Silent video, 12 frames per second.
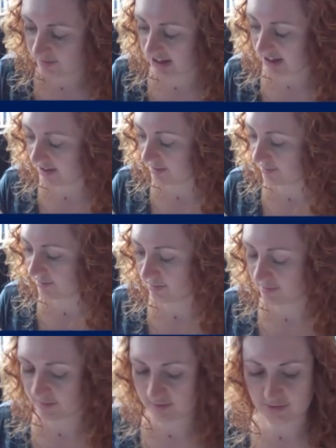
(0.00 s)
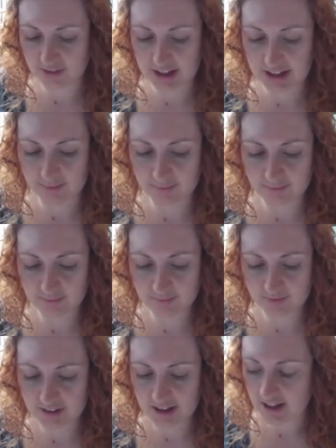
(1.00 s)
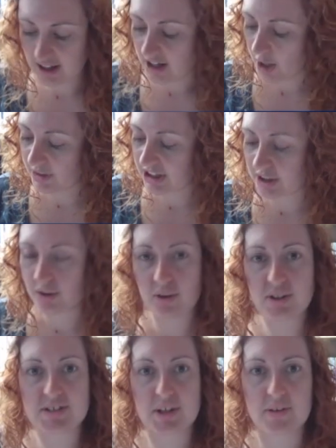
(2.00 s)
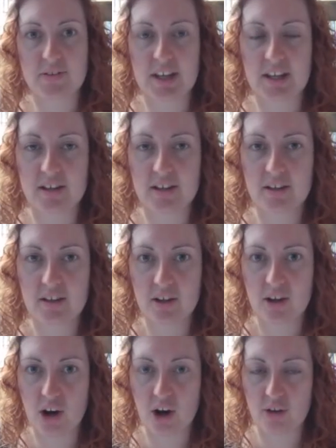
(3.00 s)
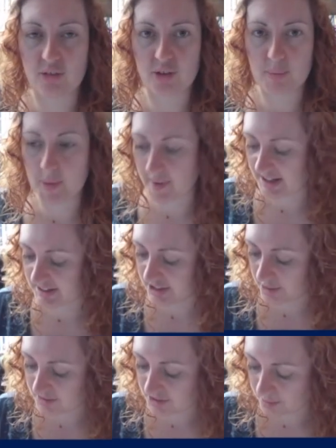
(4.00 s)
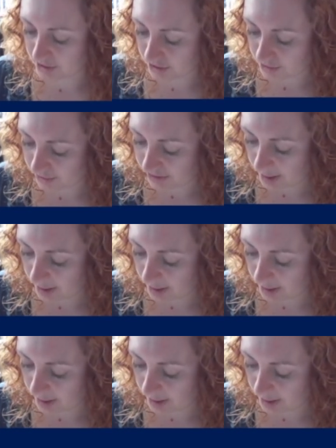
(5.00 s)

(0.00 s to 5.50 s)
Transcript: here. Okay. And we can also think of momentum. So I'm going to call